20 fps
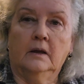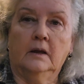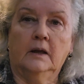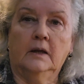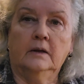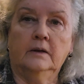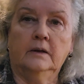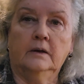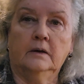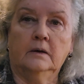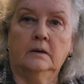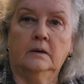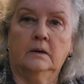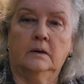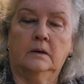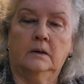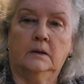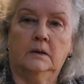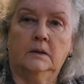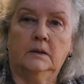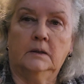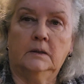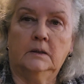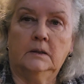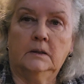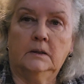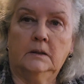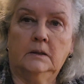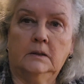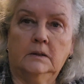and
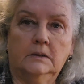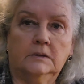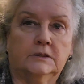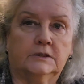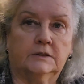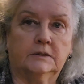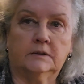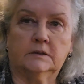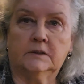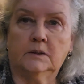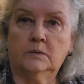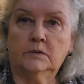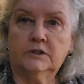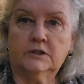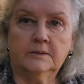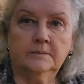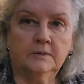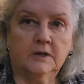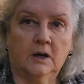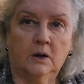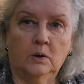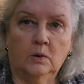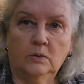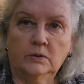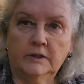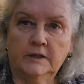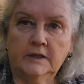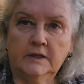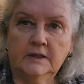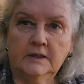there was some
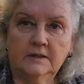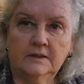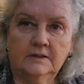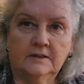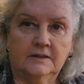gold in it.